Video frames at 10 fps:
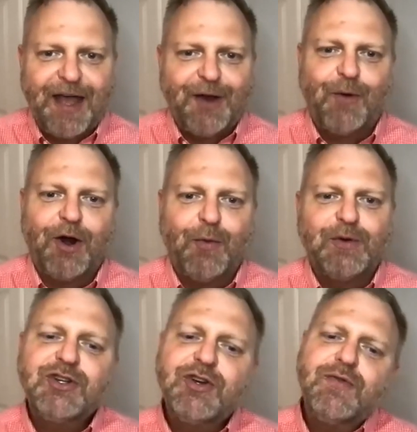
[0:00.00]
Eduardo,
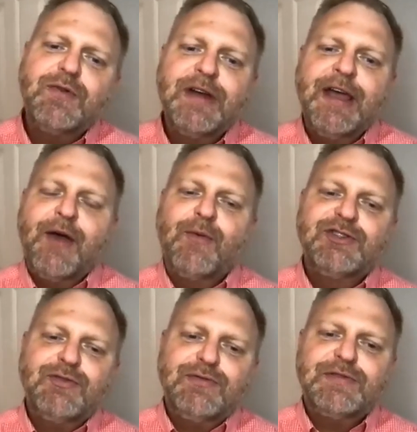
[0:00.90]
would you
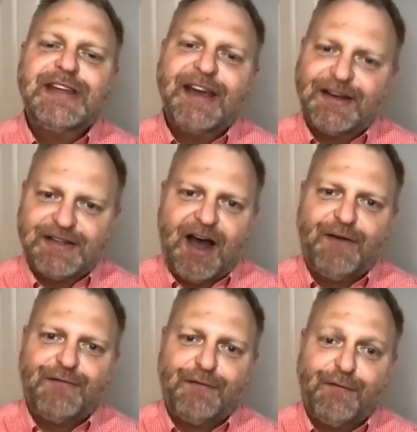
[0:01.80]
would you kick us
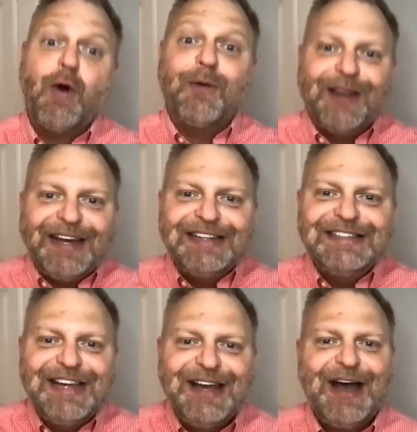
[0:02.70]
off formally
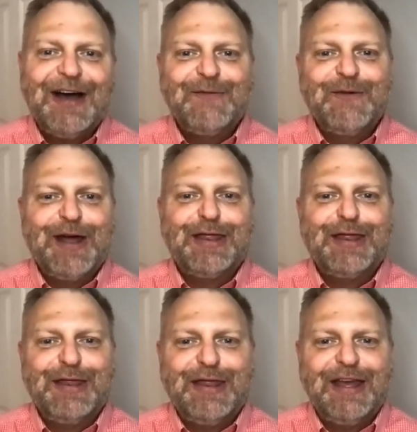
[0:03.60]
uh,
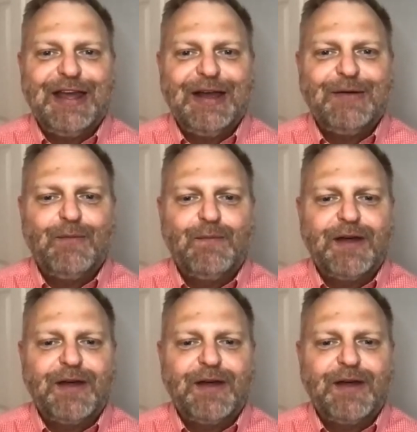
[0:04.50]
with the,